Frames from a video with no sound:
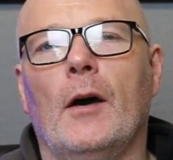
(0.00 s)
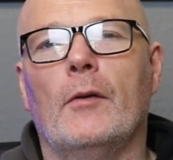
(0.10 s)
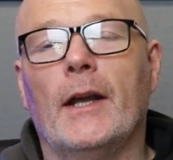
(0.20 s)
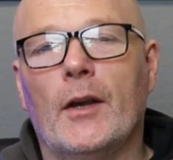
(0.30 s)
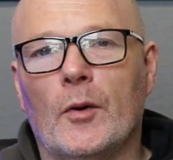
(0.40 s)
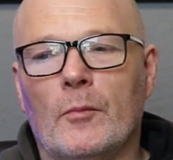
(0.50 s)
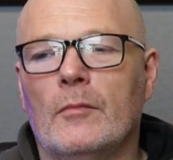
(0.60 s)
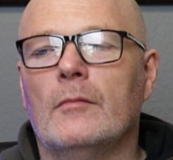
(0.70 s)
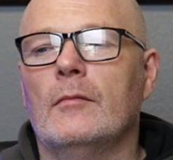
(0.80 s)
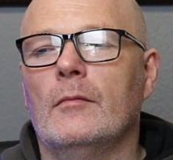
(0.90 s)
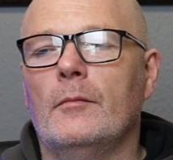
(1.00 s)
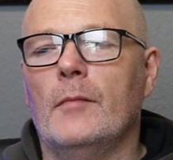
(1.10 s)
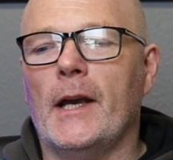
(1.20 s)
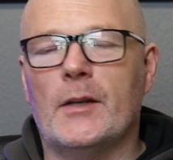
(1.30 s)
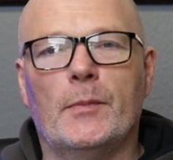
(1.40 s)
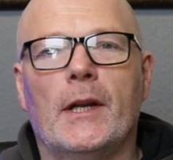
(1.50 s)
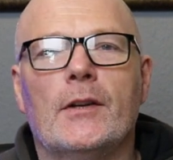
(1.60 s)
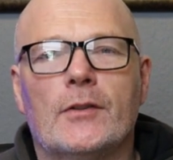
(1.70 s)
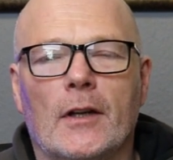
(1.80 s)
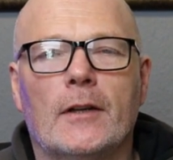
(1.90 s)
income
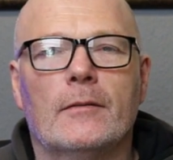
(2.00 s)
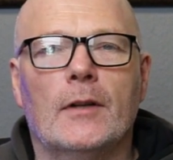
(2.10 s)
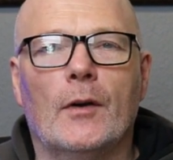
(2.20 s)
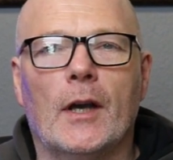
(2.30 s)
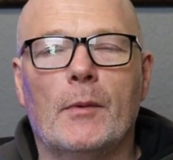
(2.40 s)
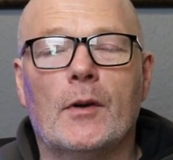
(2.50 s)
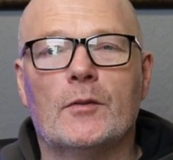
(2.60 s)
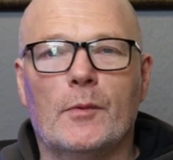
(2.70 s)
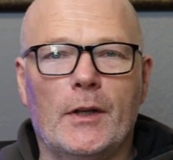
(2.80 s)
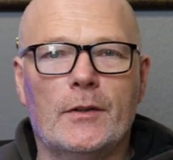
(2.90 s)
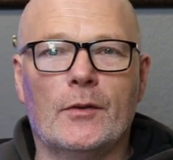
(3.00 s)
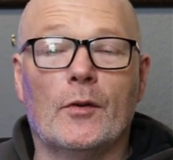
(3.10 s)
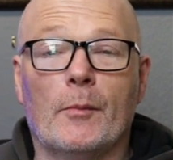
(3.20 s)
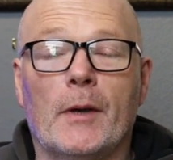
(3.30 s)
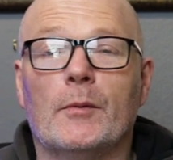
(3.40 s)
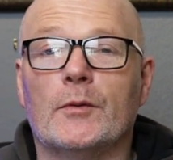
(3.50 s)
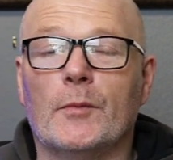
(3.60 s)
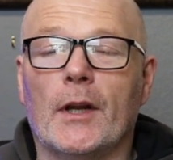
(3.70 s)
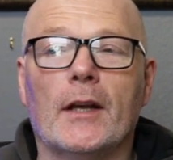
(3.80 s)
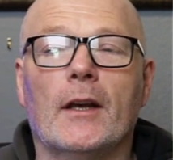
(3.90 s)
exponentially, okay, because we're using other people's
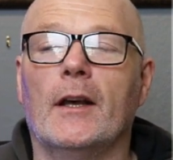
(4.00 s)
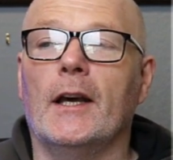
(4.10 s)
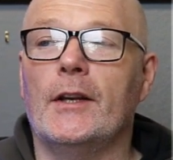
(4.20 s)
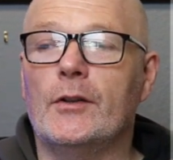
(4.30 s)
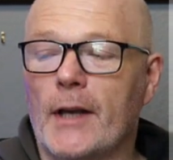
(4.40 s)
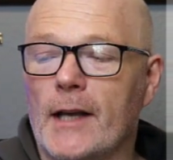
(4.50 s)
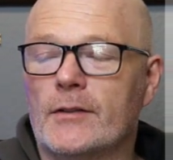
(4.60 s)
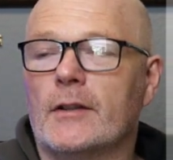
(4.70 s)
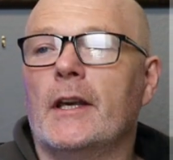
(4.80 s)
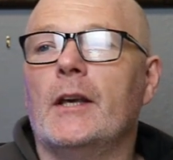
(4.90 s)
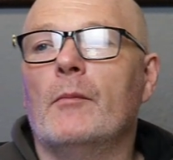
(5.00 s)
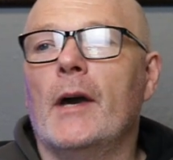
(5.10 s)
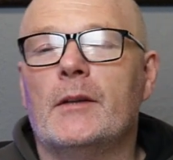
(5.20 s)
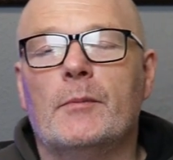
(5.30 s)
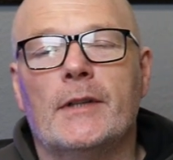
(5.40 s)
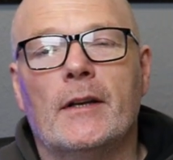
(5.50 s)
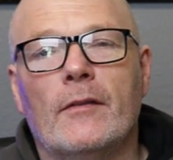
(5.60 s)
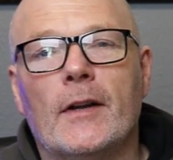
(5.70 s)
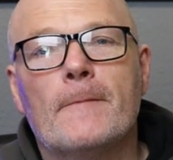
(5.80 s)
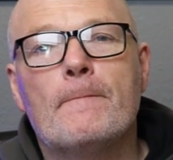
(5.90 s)
money, and you'll get to keep 80%
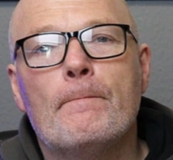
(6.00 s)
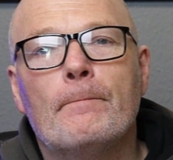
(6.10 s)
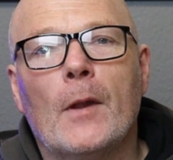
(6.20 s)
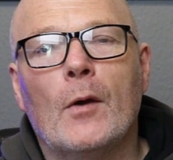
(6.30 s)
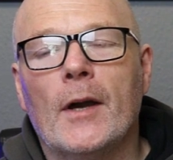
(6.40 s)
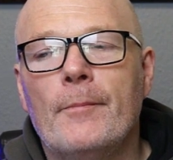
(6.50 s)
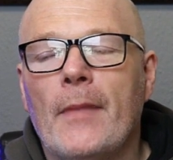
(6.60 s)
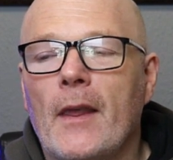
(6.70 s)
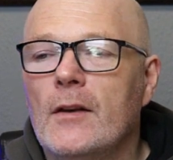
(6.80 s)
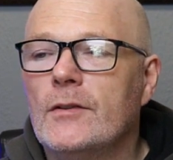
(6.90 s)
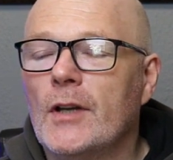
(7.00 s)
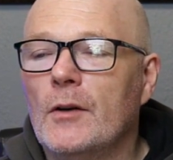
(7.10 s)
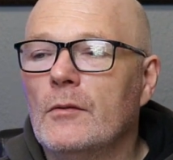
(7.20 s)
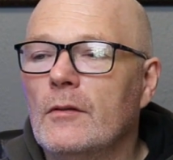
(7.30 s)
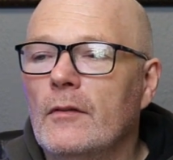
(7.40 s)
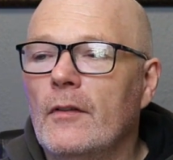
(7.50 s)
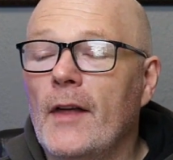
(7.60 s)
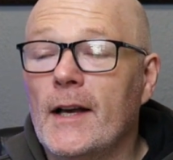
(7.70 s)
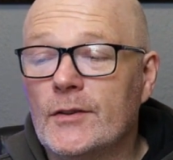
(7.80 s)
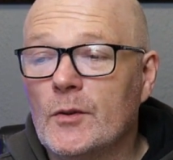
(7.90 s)
of that. Okay, so
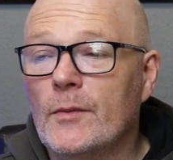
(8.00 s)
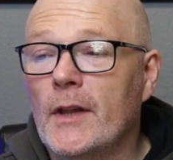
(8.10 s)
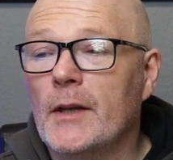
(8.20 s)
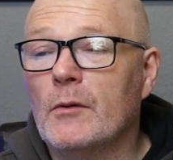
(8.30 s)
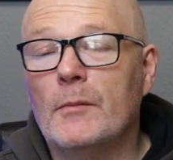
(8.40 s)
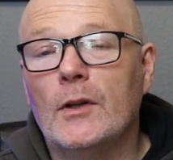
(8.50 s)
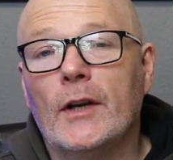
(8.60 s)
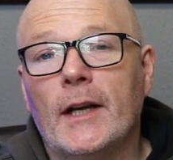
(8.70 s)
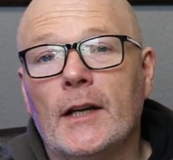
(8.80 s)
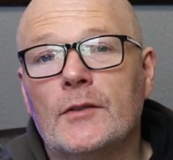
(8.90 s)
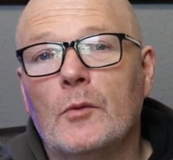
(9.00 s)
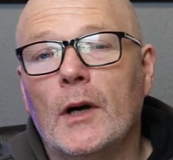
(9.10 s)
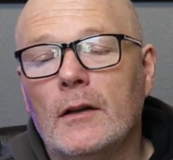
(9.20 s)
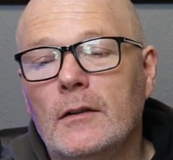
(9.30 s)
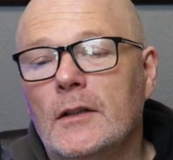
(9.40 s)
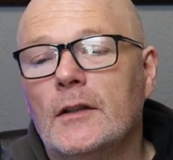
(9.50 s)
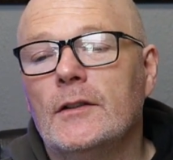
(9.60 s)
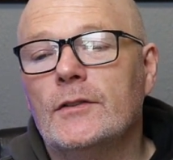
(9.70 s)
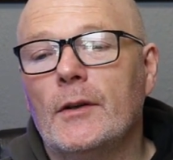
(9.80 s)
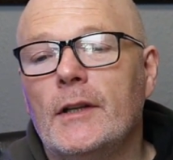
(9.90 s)
that's something that you want to be looking at as well.
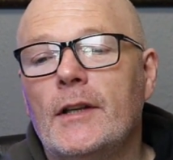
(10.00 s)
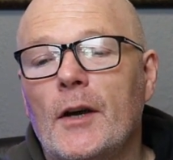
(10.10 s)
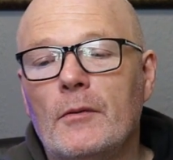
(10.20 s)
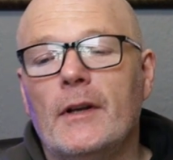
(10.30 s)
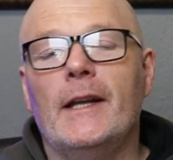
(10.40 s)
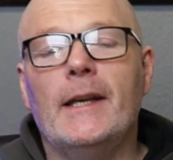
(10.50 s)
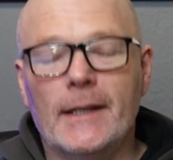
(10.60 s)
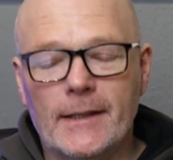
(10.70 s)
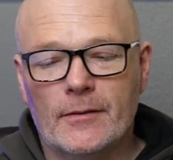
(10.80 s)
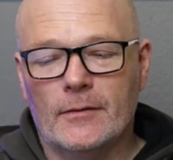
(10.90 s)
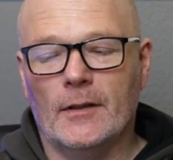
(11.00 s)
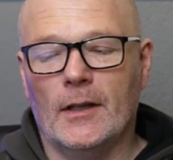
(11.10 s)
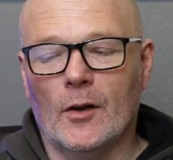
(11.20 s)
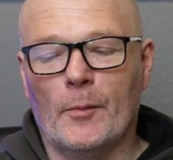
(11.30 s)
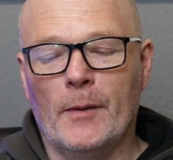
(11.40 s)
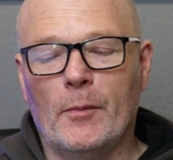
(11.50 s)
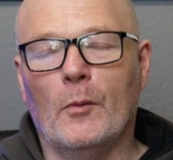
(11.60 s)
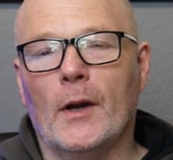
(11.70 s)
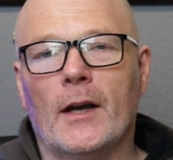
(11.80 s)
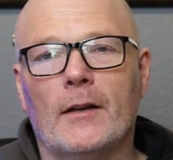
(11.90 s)
So you don't need, a lot of people,
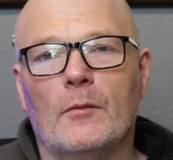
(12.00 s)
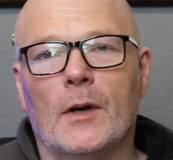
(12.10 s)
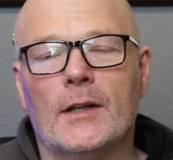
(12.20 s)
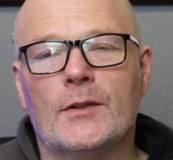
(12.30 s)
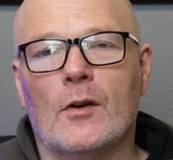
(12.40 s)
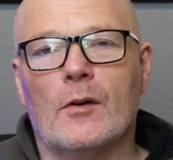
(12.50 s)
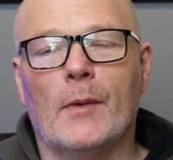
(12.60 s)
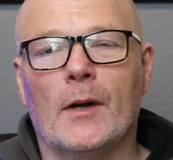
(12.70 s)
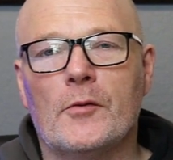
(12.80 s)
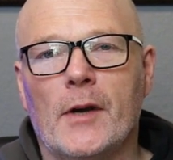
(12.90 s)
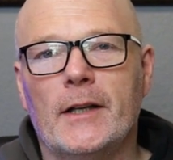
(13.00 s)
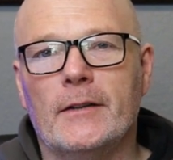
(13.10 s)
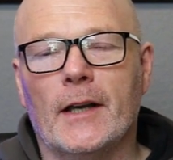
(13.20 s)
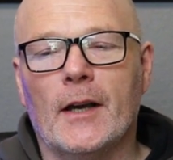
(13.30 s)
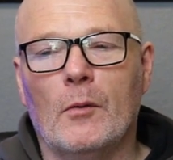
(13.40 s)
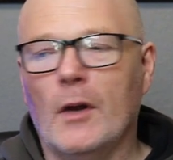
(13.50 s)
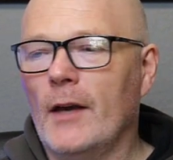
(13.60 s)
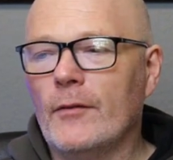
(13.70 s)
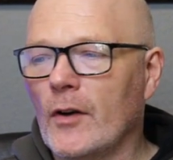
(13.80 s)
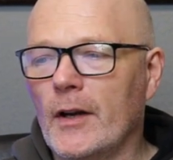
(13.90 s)
when I talk to them about trading, they go, well, I
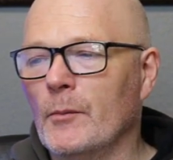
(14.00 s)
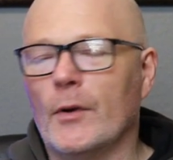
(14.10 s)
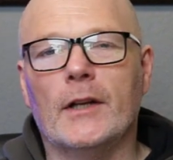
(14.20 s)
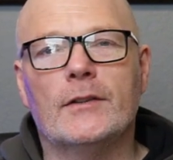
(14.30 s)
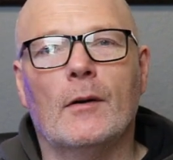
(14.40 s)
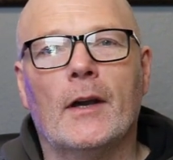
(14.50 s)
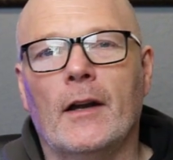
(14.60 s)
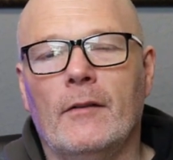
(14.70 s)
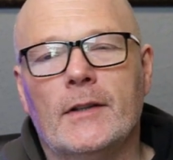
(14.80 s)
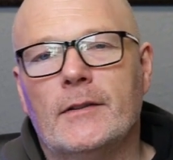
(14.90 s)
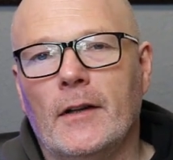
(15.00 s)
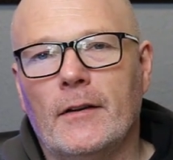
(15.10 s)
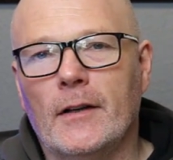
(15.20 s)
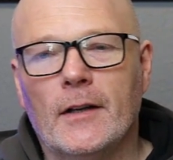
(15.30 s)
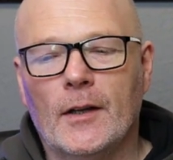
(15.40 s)
haven't got any money, so I can't invest anything.